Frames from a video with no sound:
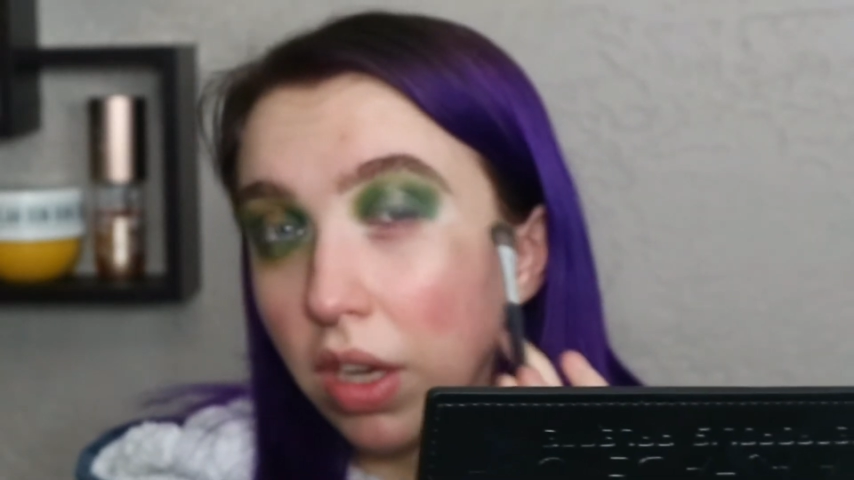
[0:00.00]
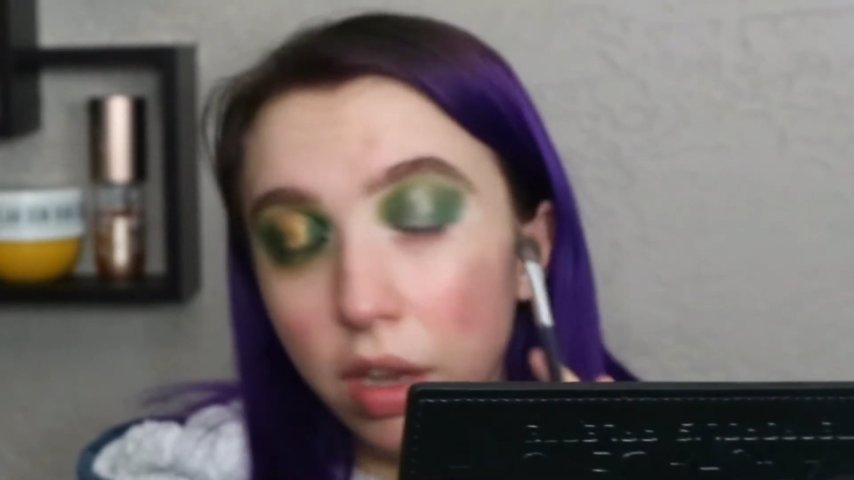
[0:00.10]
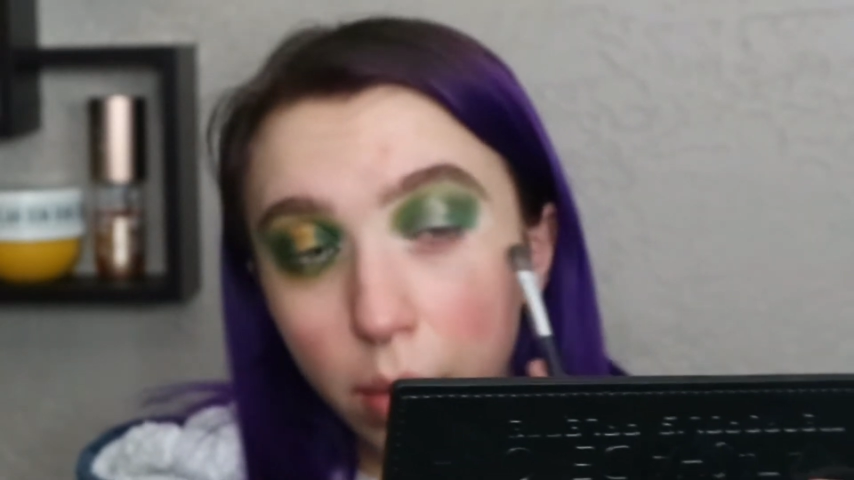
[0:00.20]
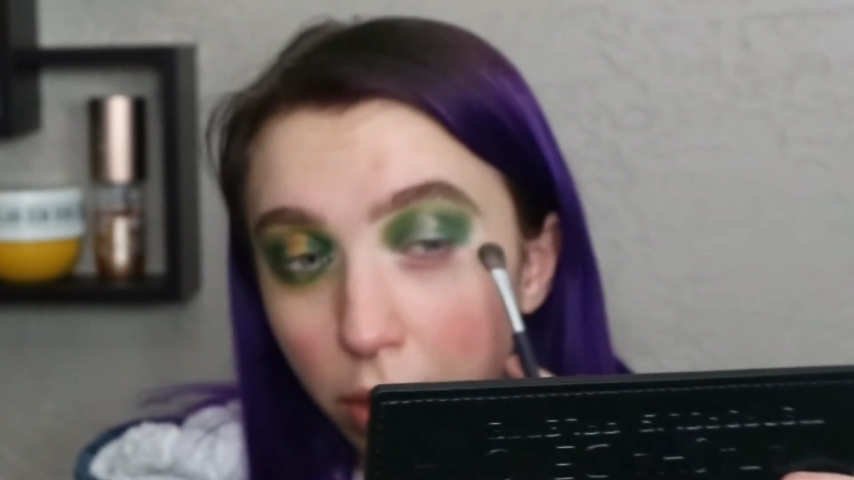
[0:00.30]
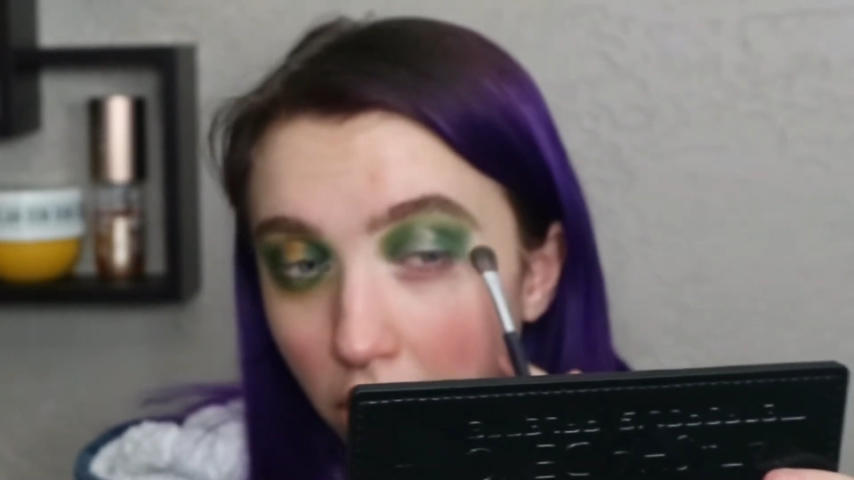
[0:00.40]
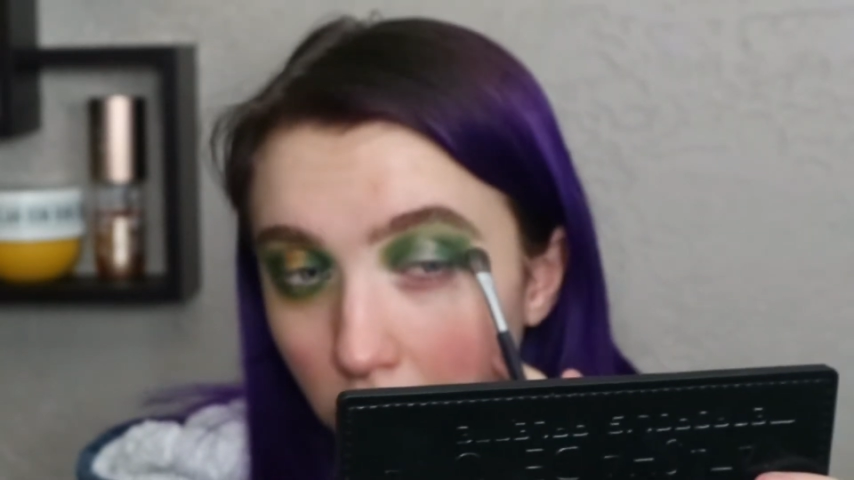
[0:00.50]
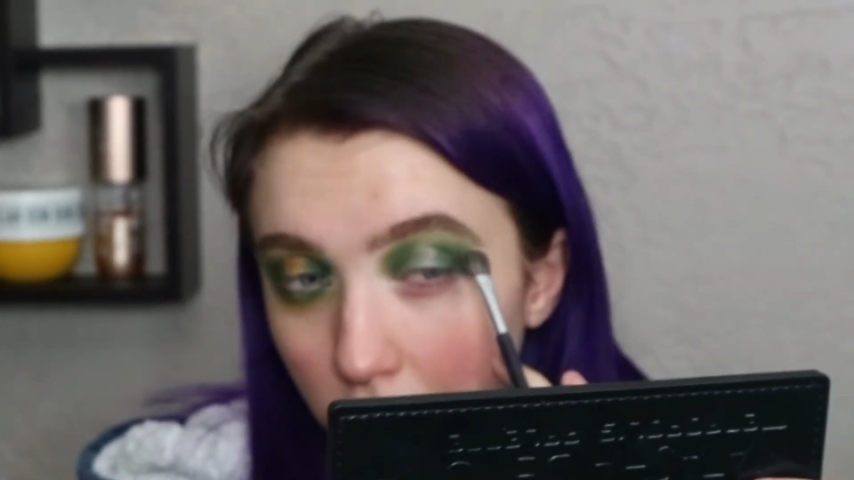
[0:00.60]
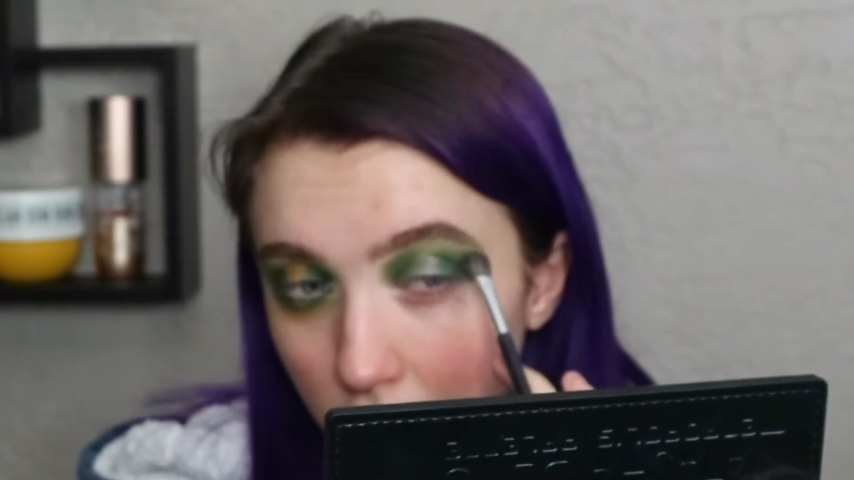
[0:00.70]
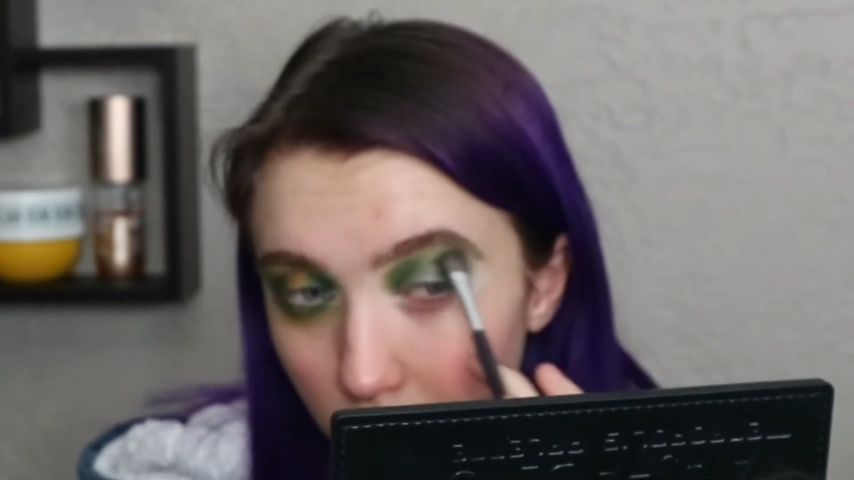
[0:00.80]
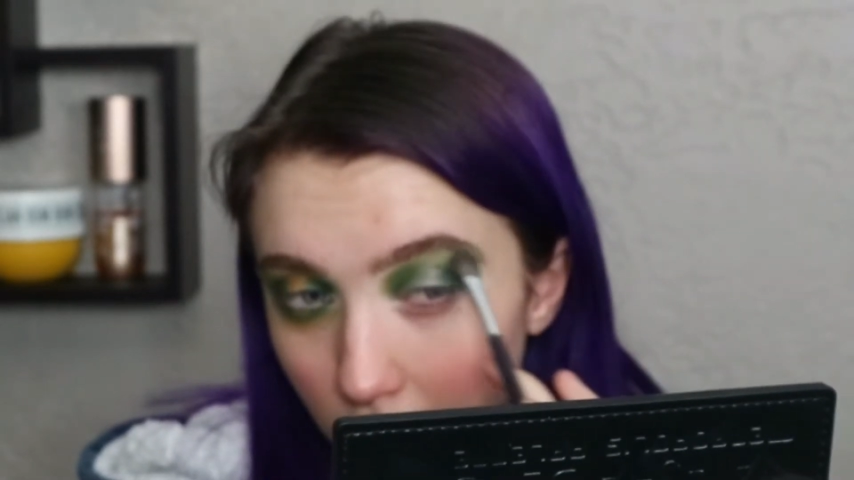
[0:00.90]
into the brow
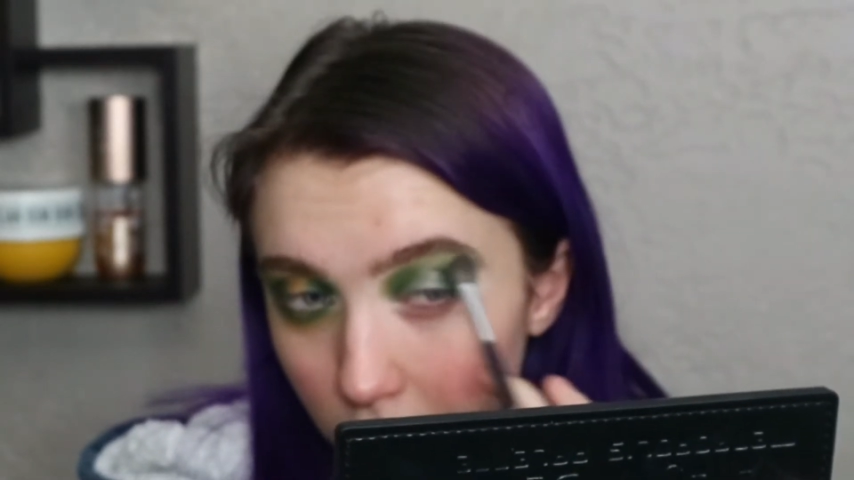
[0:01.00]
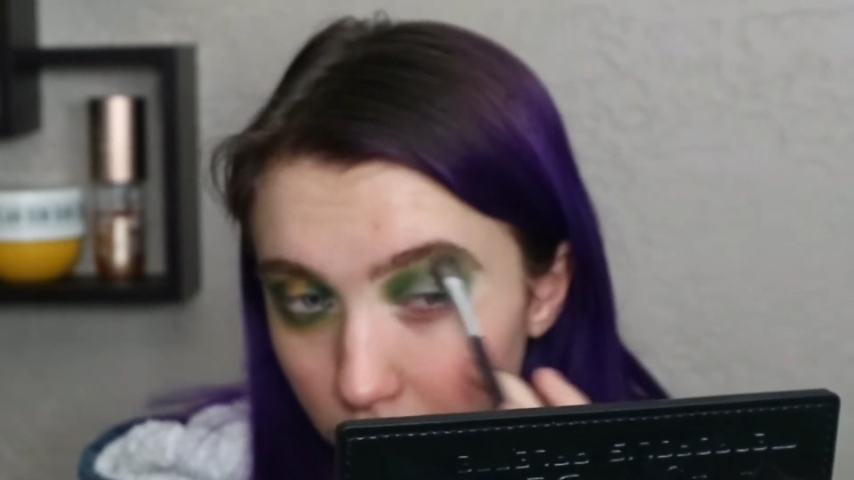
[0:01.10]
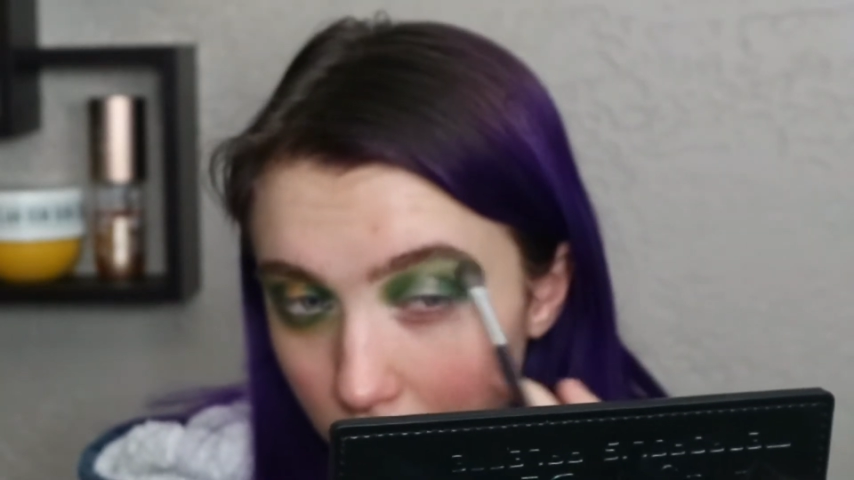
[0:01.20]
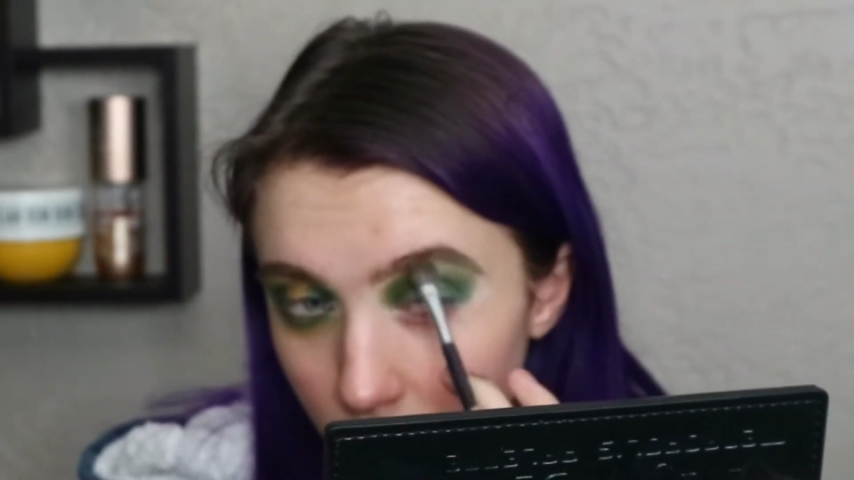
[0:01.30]
as well.